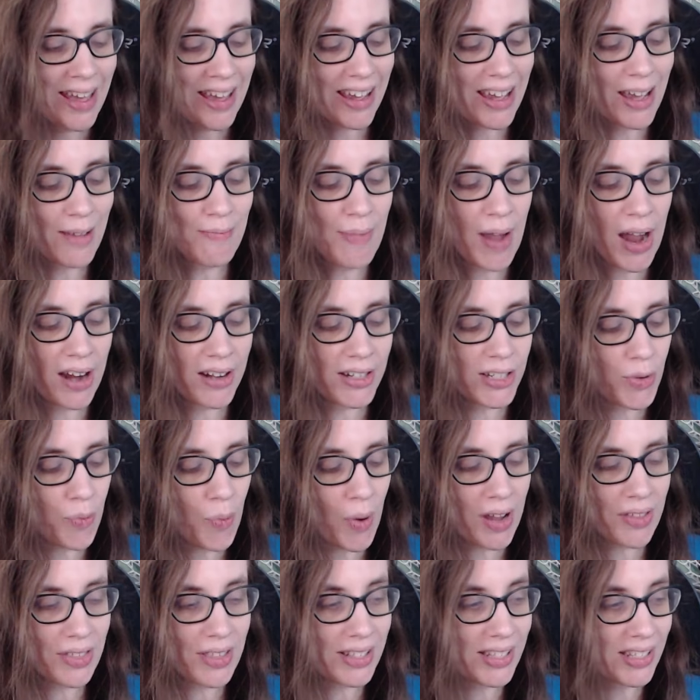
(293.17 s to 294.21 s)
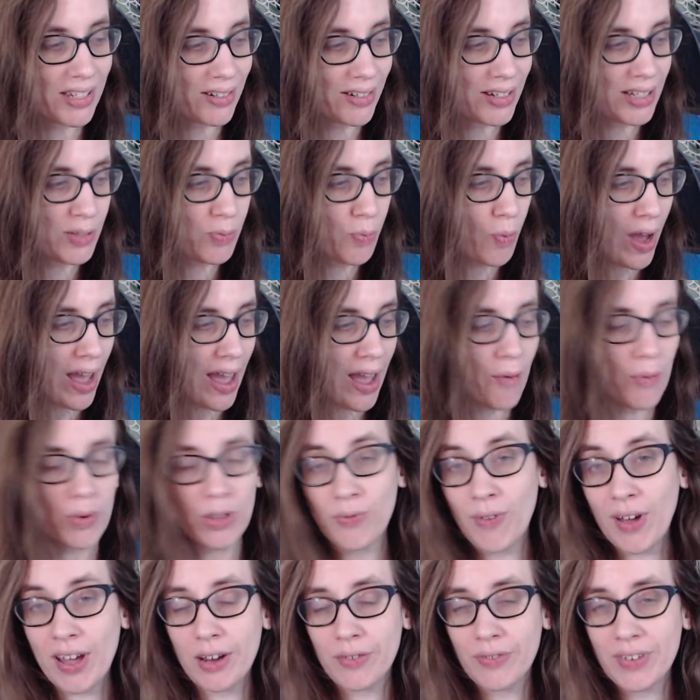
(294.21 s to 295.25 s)
compared to where the series went with
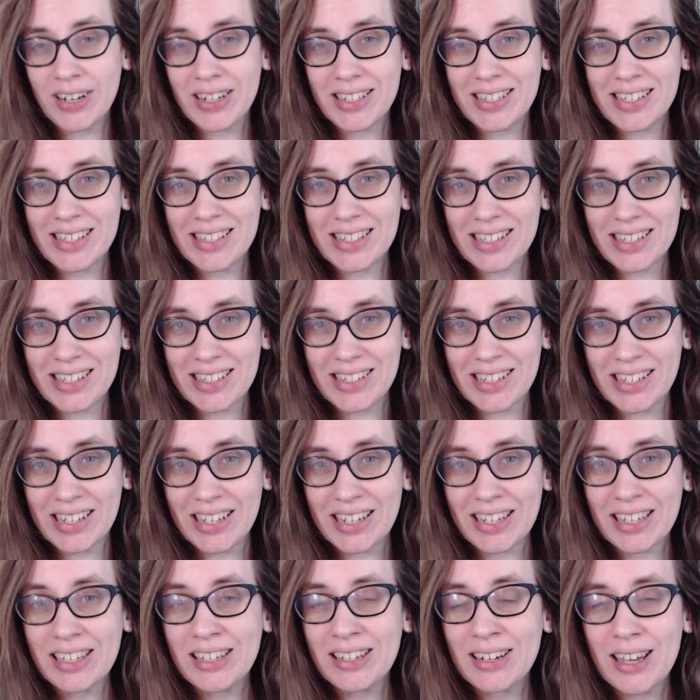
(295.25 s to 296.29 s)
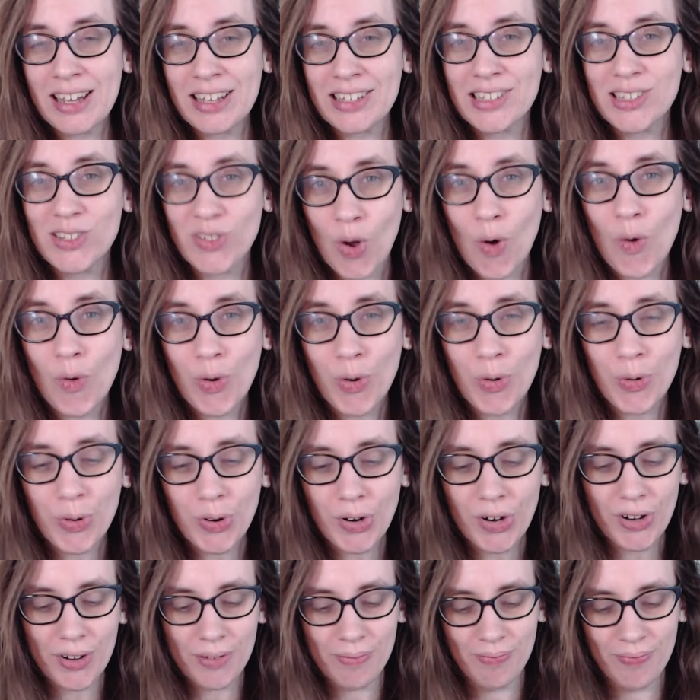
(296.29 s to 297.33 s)
Final Fantasy 16 is so
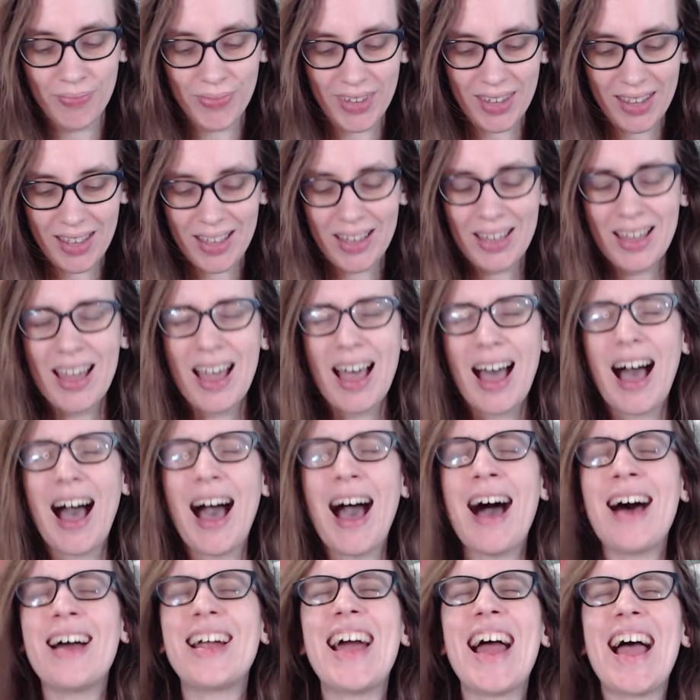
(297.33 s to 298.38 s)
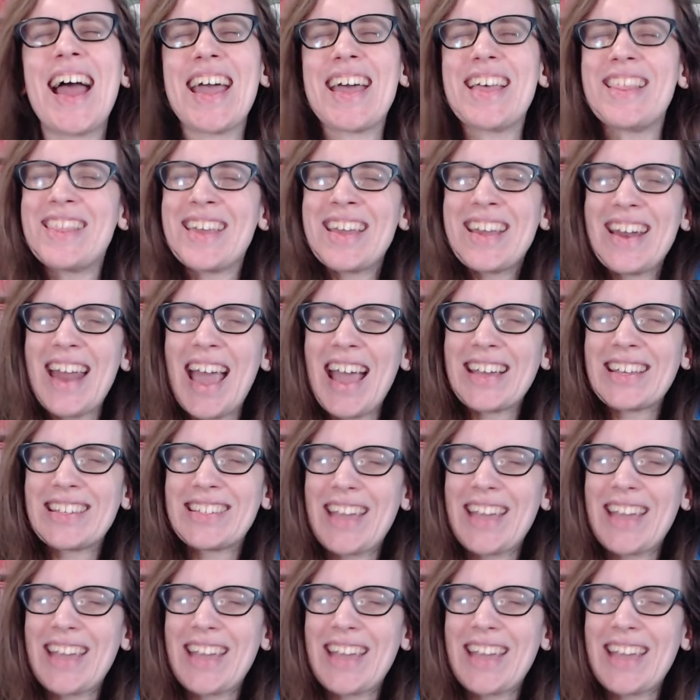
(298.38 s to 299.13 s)
cool. All right, the next